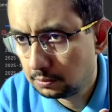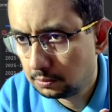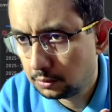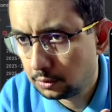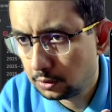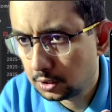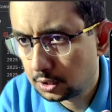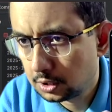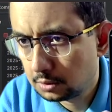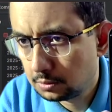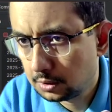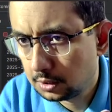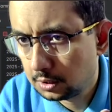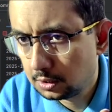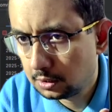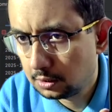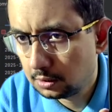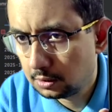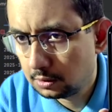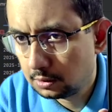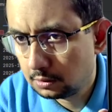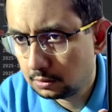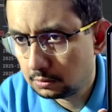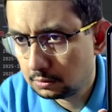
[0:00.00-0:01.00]
possibly
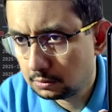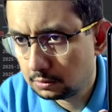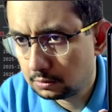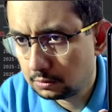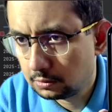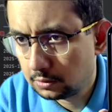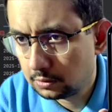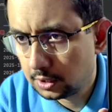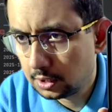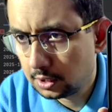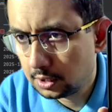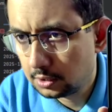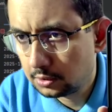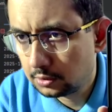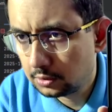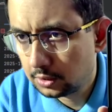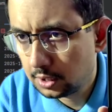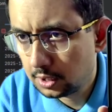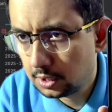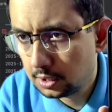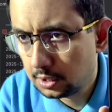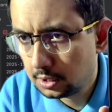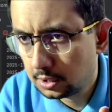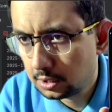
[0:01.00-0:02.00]
you could read it
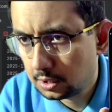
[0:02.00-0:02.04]
right.